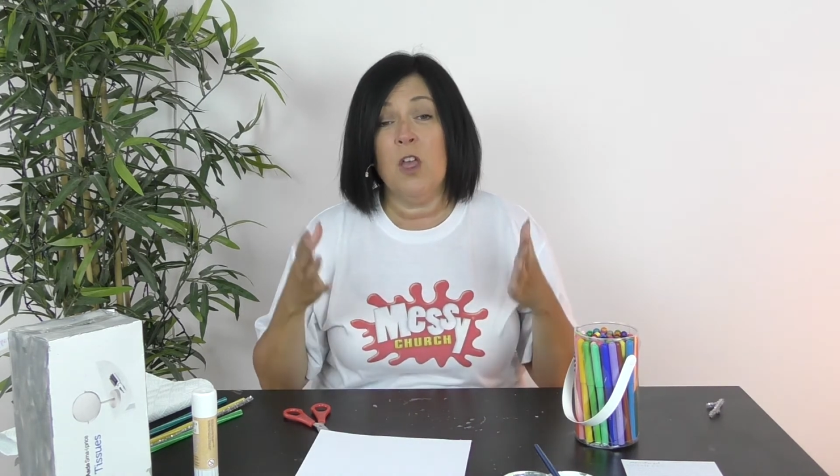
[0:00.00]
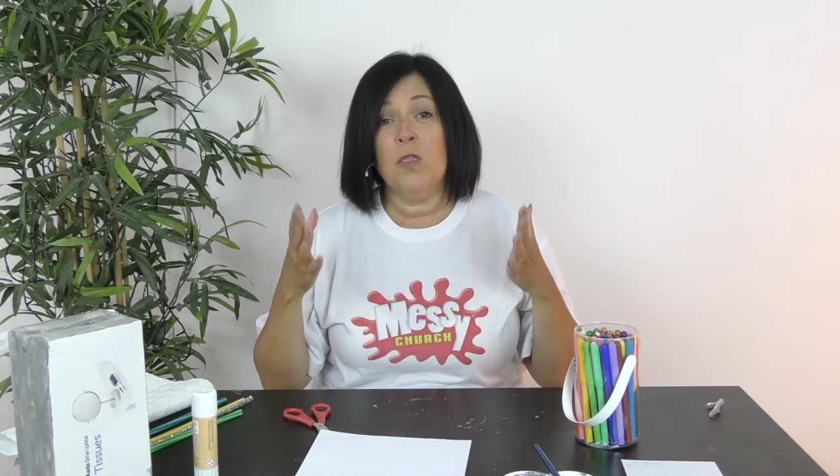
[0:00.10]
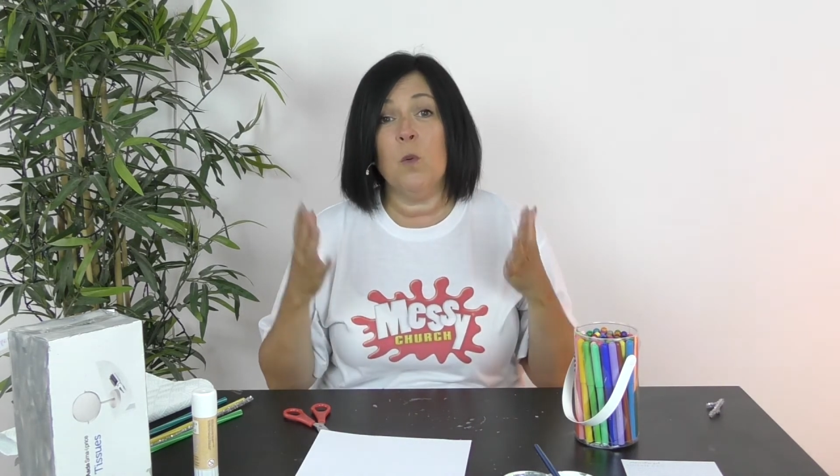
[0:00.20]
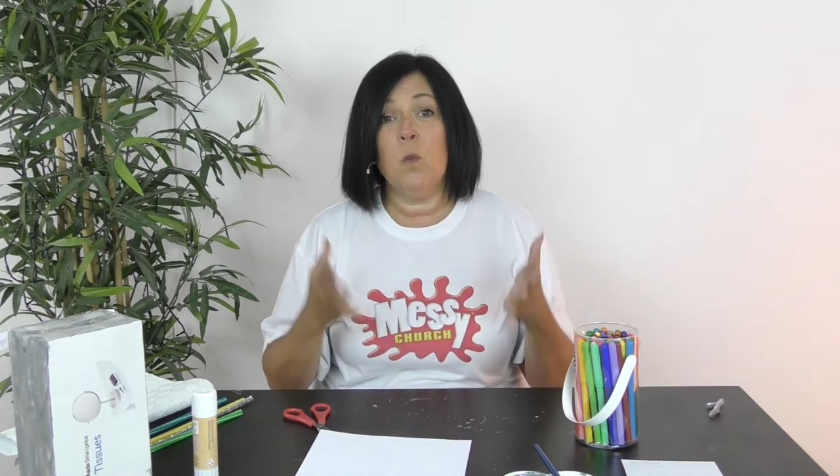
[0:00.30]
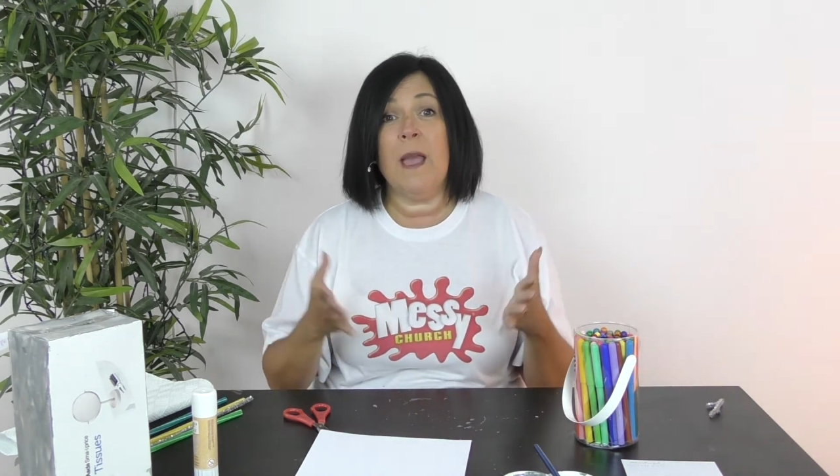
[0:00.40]

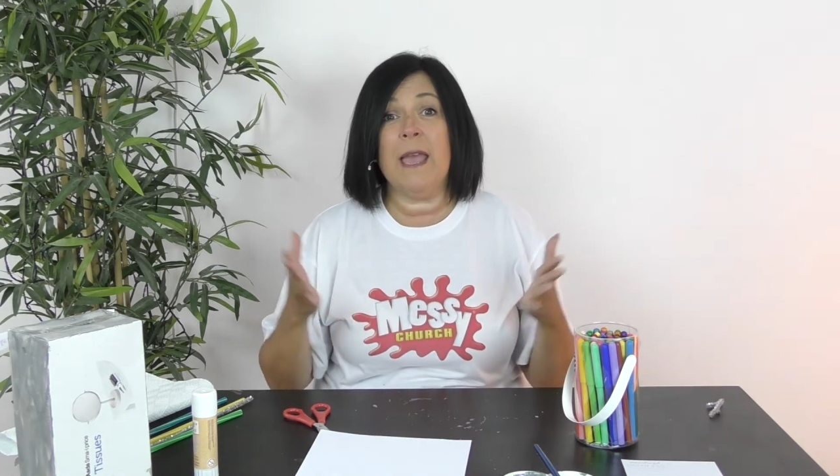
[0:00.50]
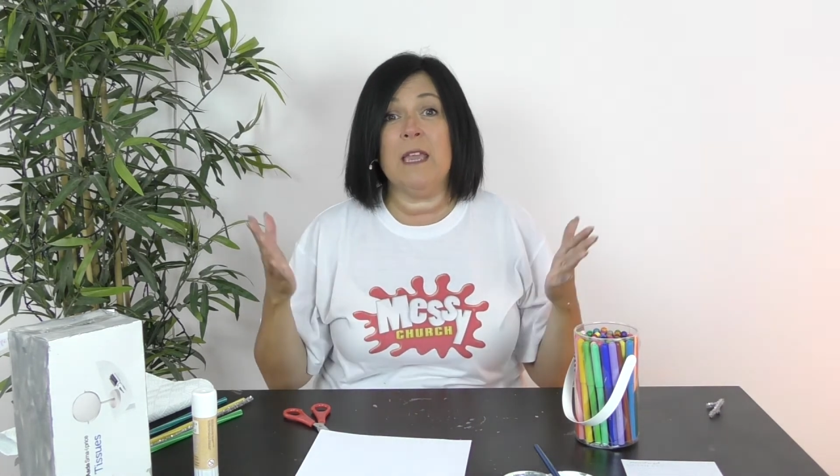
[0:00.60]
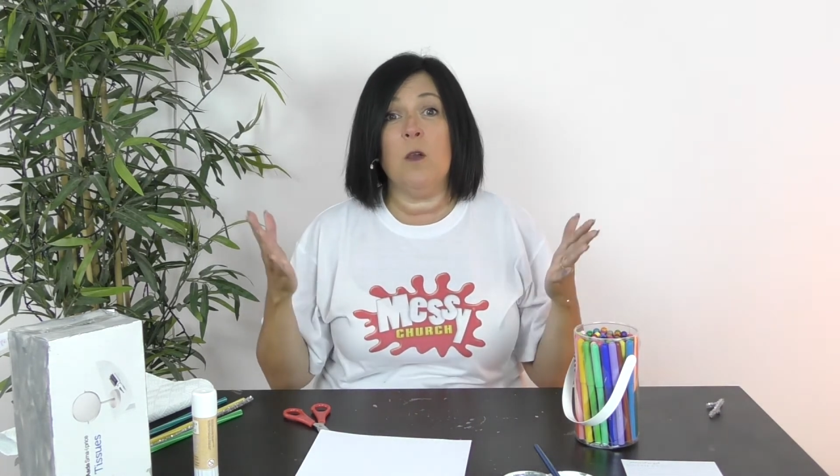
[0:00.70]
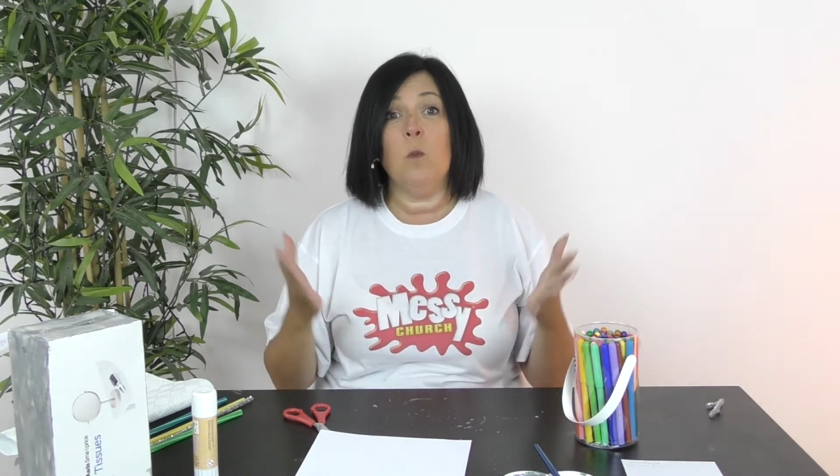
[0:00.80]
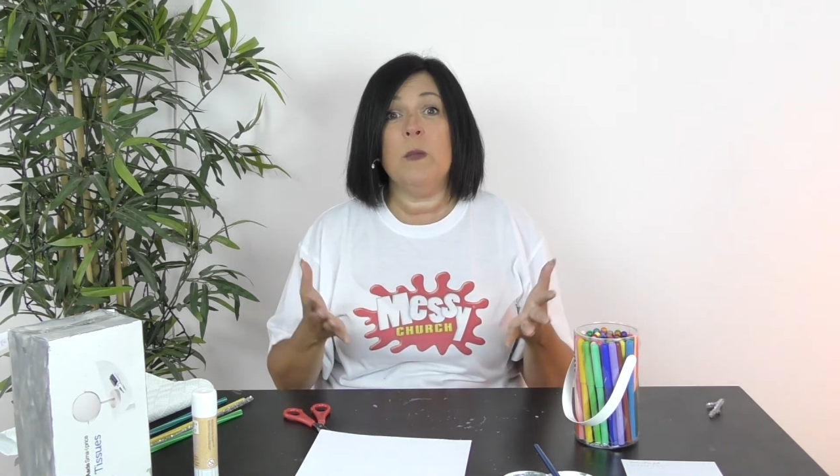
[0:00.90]
the
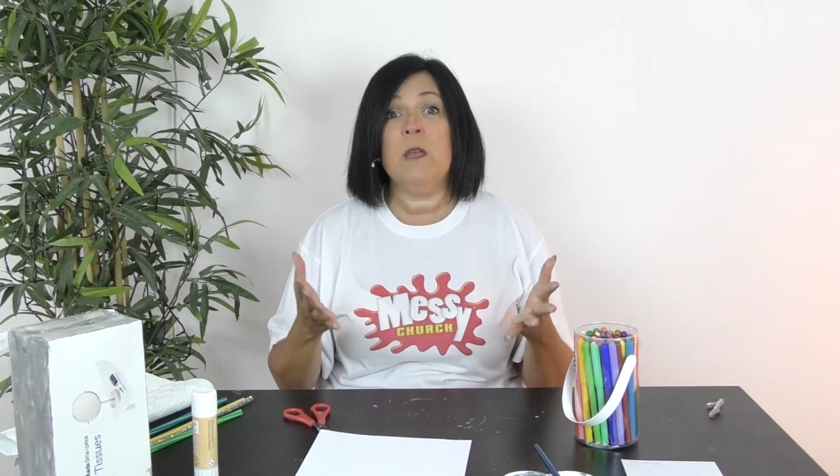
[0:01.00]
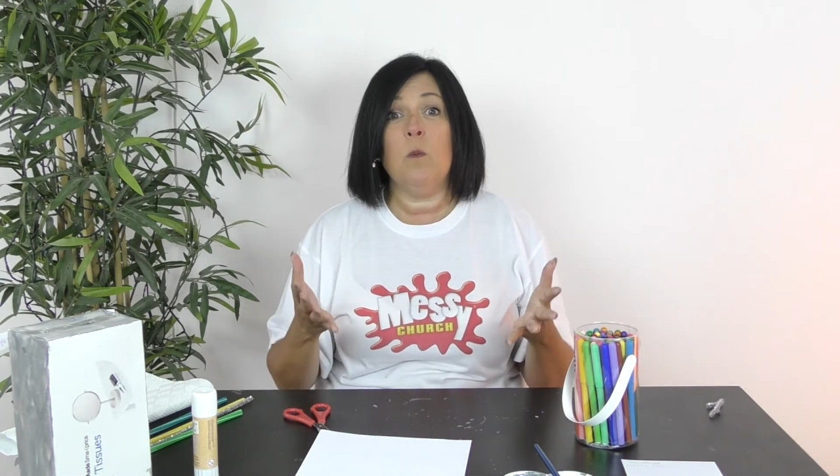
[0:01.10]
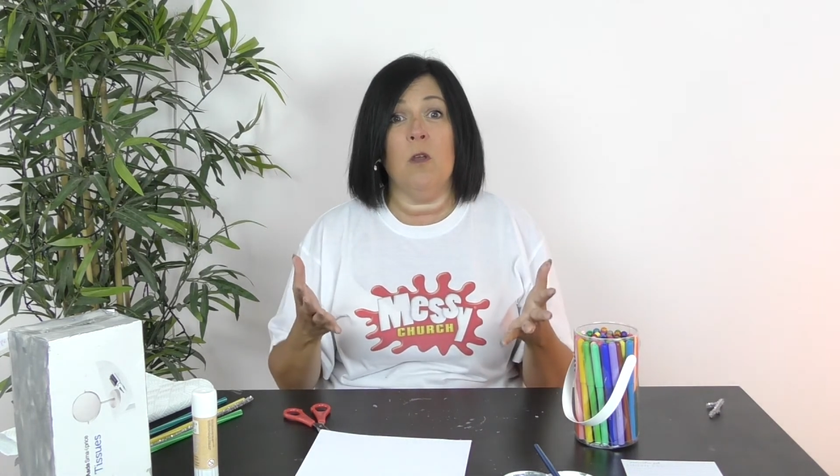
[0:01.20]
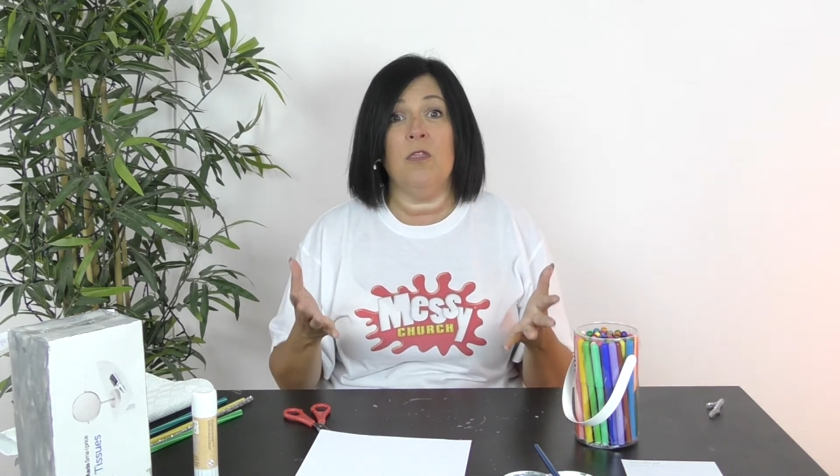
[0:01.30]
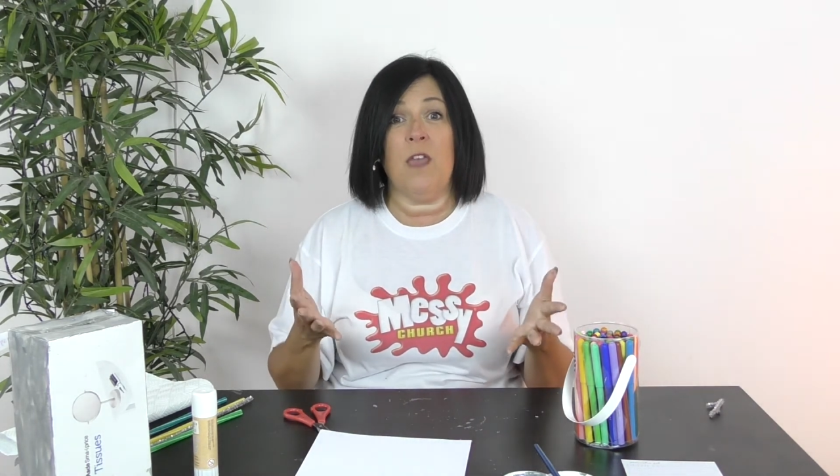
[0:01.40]
way we want